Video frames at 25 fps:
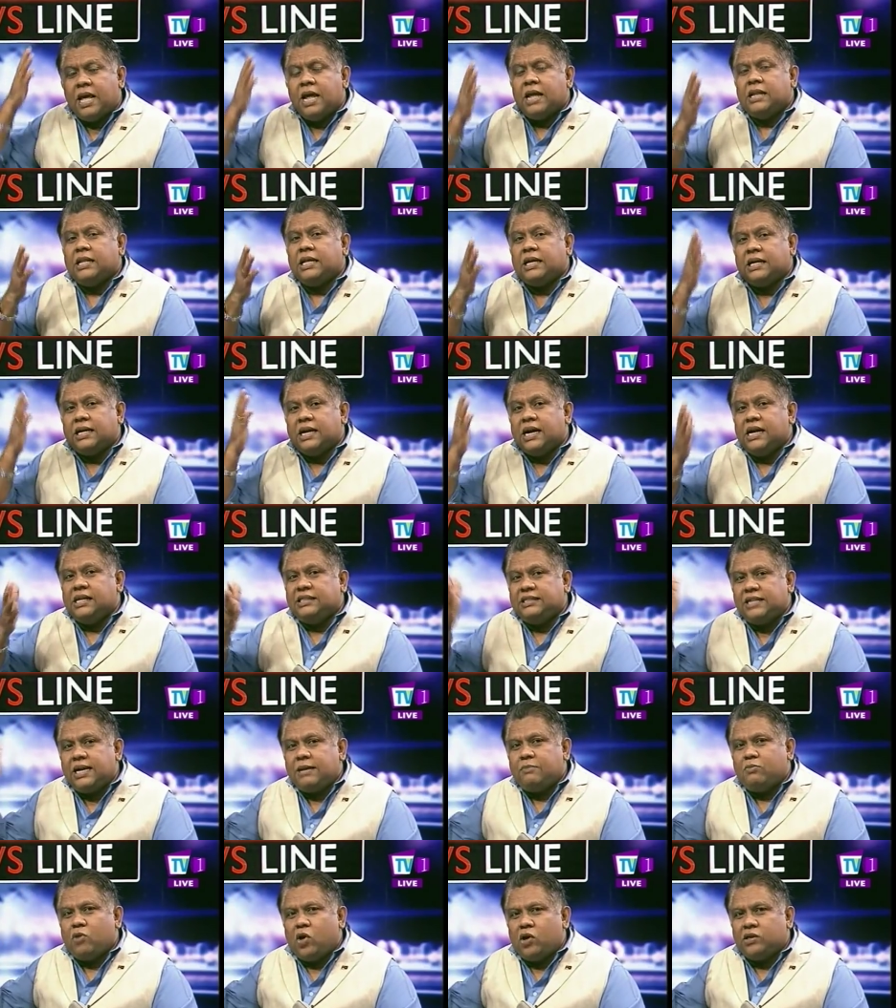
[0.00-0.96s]
the girls
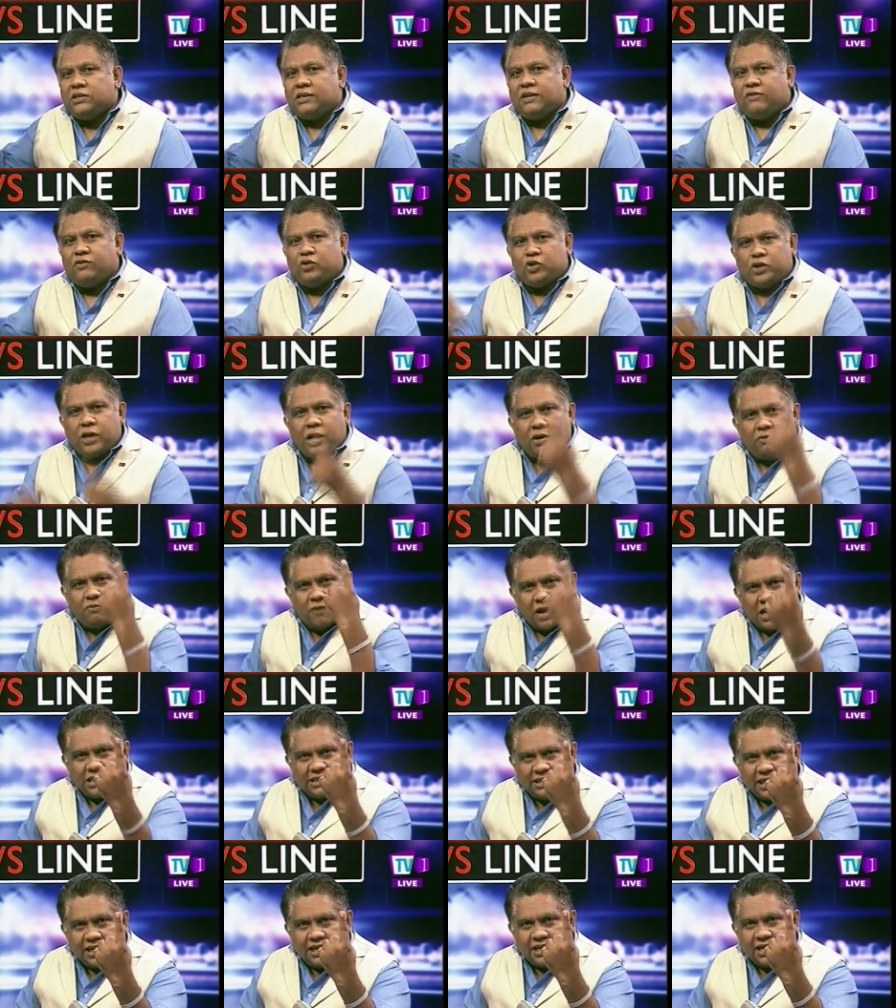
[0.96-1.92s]
and boys have to share
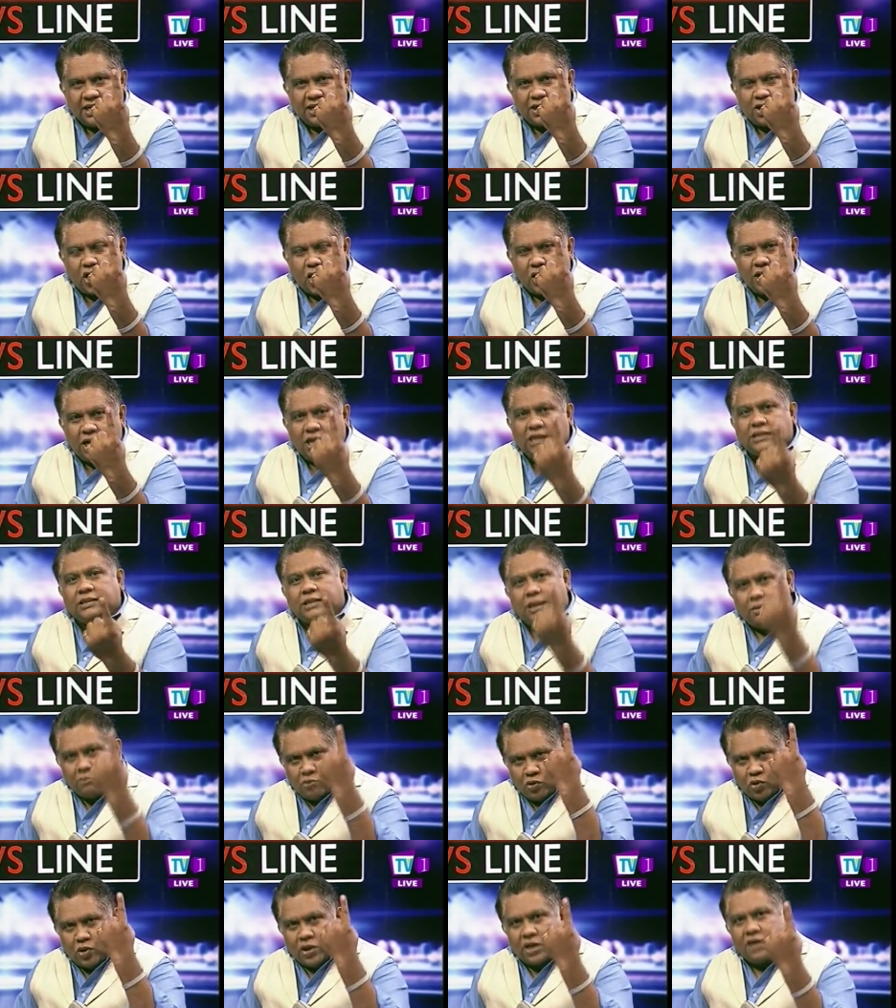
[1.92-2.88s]
one single toilet.
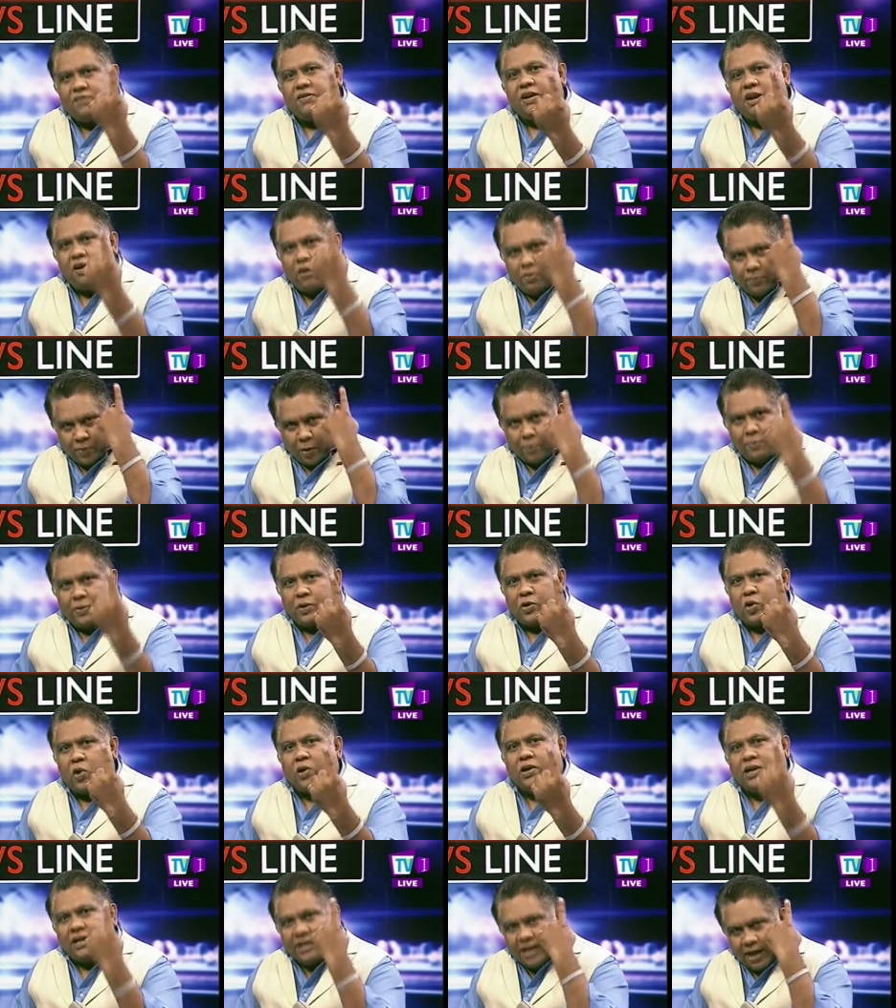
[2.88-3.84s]
Some don't even have a proper
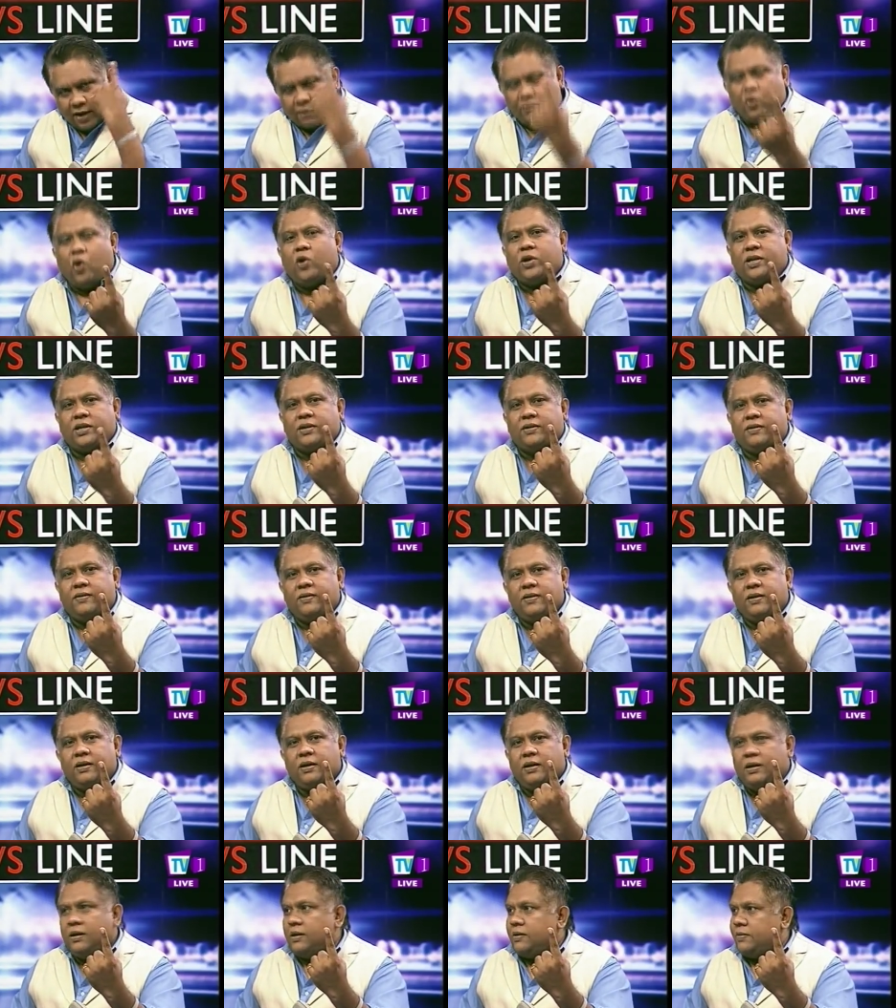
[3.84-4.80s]
toilet and water. And
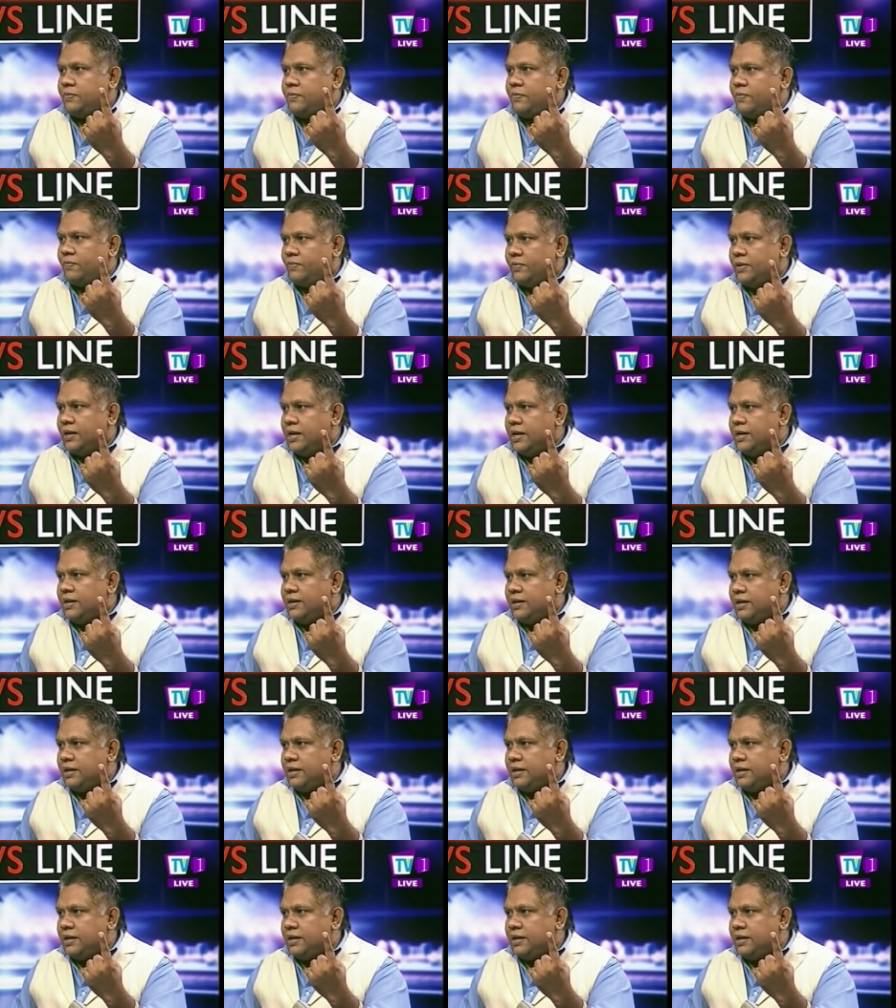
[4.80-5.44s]
did you watch that clip